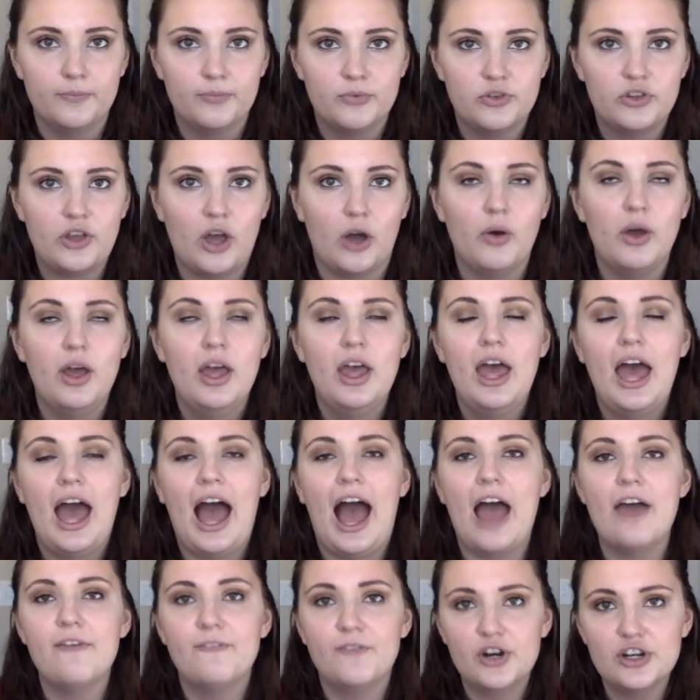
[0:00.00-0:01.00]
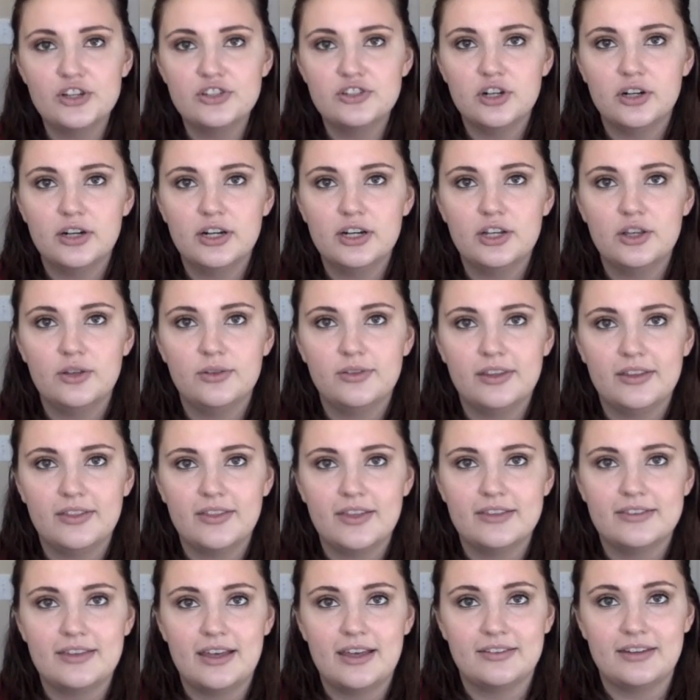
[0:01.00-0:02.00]
So I first started using
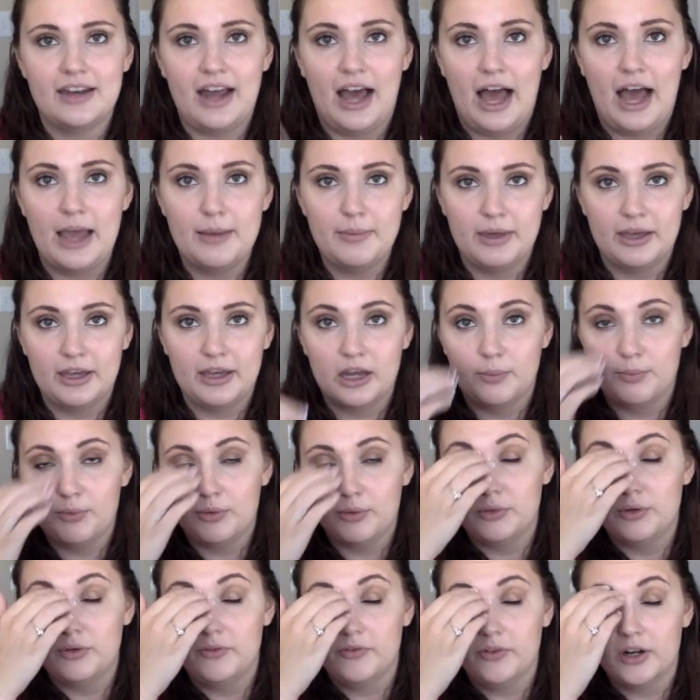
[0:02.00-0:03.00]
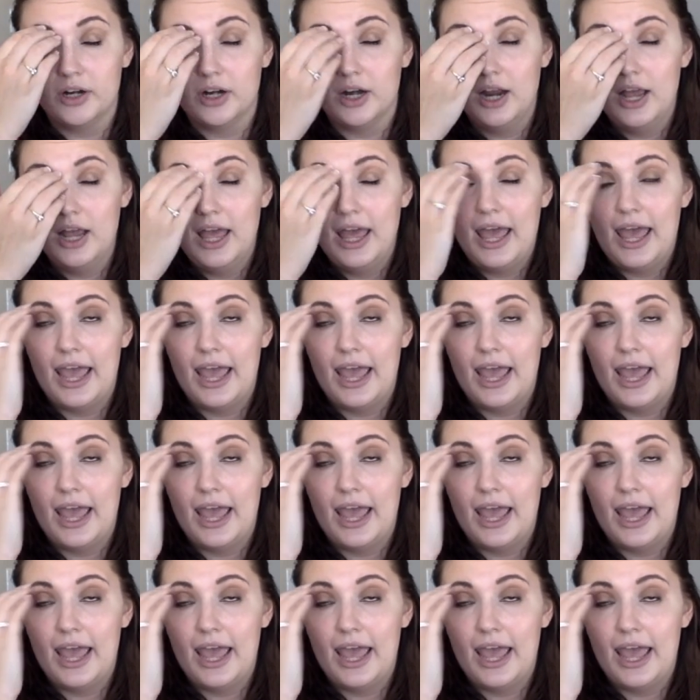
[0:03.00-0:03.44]
this as an eye makeup remover,